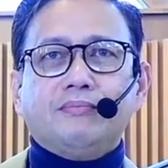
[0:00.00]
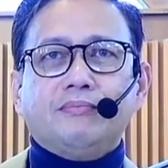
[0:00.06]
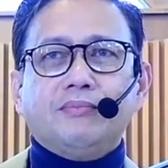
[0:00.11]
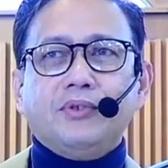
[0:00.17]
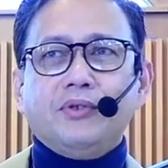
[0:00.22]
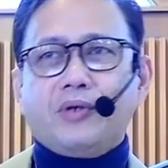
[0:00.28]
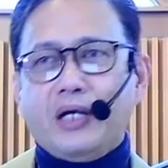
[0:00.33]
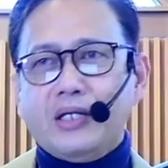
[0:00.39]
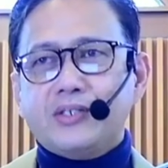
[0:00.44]

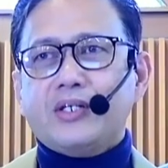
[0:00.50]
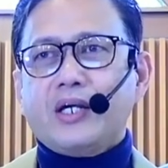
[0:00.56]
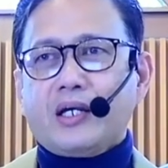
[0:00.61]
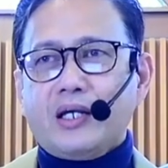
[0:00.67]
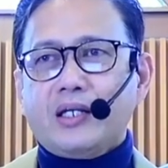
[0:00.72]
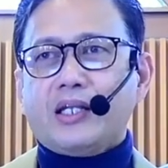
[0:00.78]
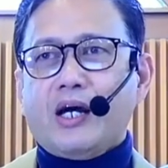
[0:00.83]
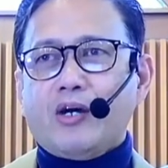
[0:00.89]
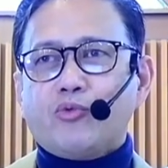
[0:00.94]
You can
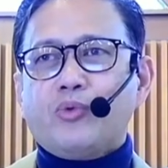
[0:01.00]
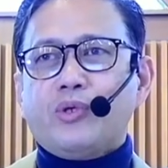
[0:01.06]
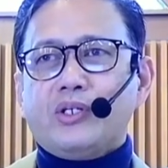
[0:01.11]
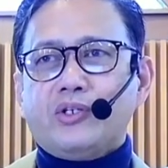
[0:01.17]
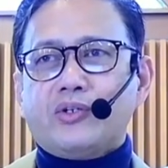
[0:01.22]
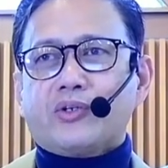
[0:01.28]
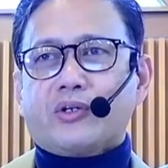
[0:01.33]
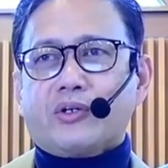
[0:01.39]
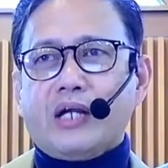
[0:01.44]
check it out
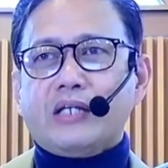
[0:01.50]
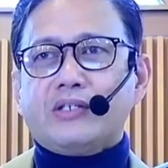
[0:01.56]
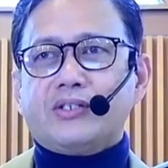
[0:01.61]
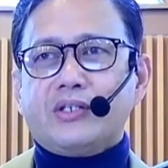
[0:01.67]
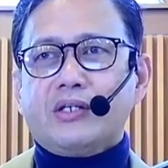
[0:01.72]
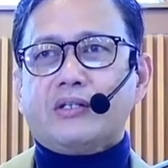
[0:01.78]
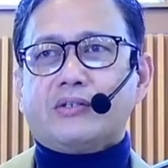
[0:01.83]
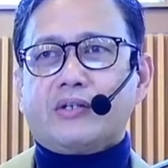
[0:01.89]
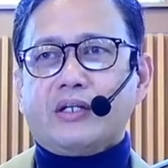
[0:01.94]
with your
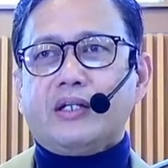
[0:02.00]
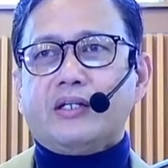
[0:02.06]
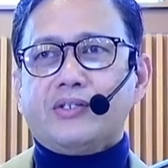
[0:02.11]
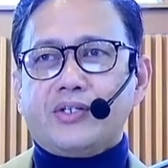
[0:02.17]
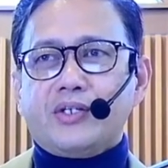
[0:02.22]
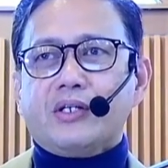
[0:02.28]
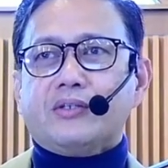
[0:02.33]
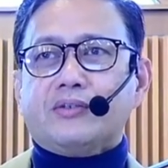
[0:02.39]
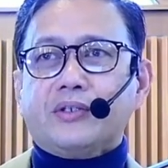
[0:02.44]
grandchildren and
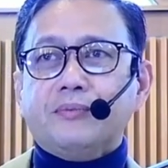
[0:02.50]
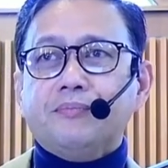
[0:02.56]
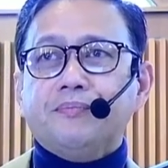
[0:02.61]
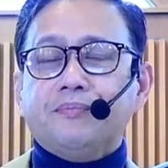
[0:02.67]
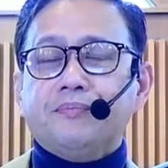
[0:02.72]
children.